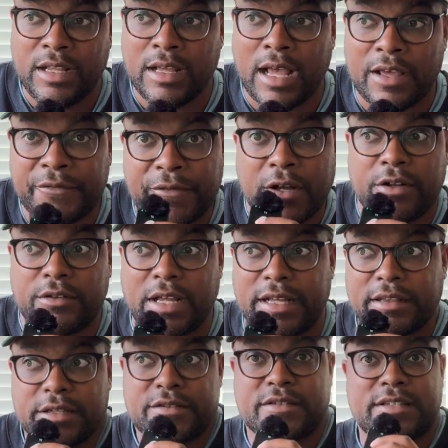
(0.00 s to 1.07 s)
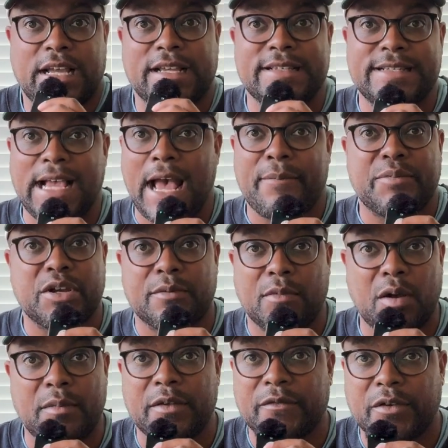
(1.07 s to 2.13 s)
I felt like this is like a Zapier
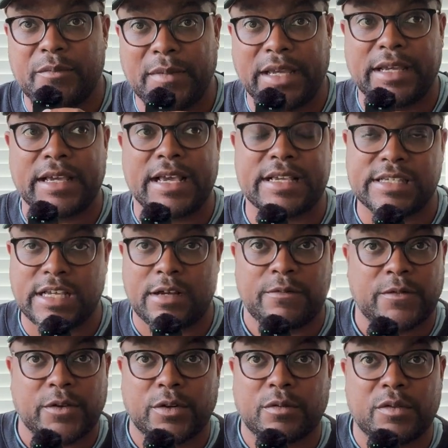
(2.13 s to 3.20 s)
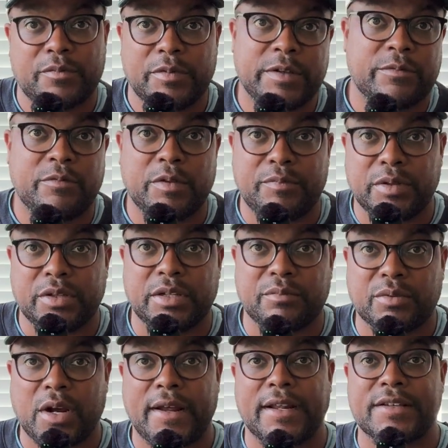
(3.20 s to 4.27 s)
moment for me, except for with building
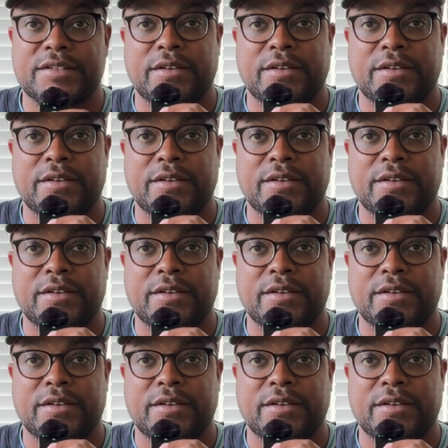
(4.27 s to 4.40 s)
products.